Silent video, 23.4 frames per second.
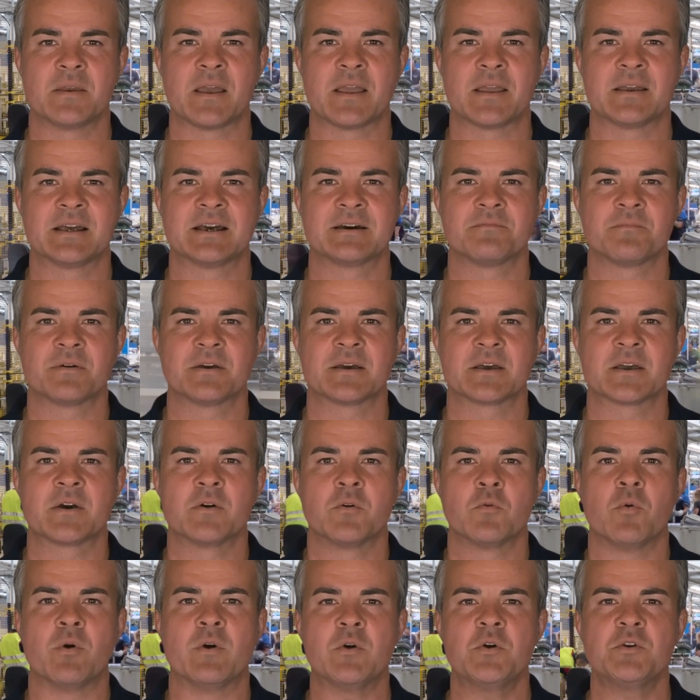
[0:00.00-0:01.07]
In this video,
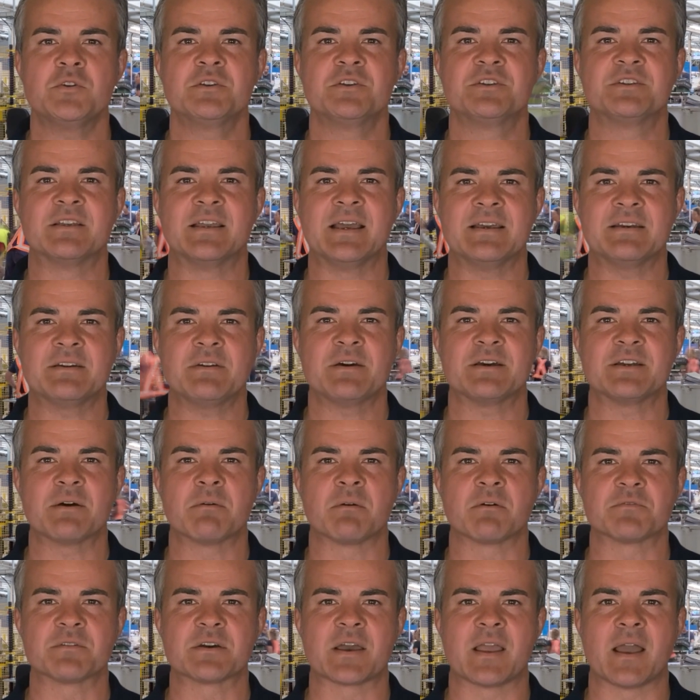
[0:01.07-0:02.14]
we will discuss some
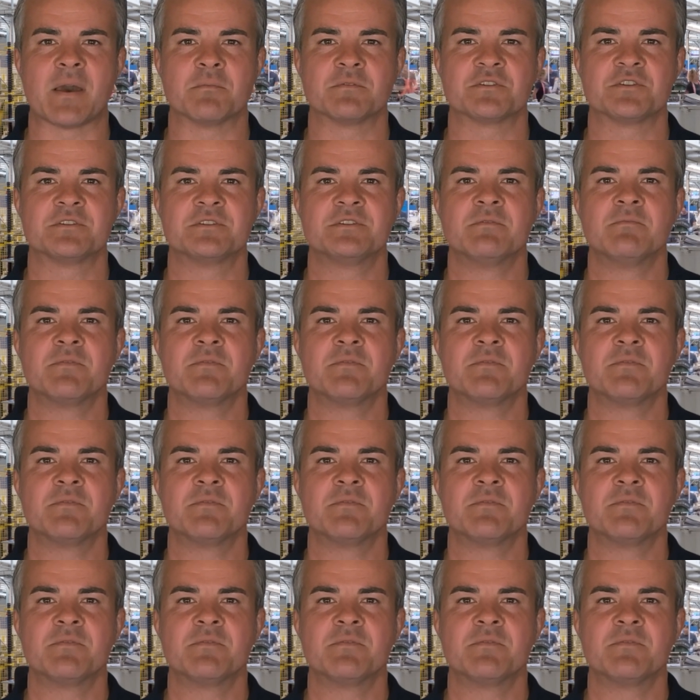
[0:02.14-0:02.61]
of the options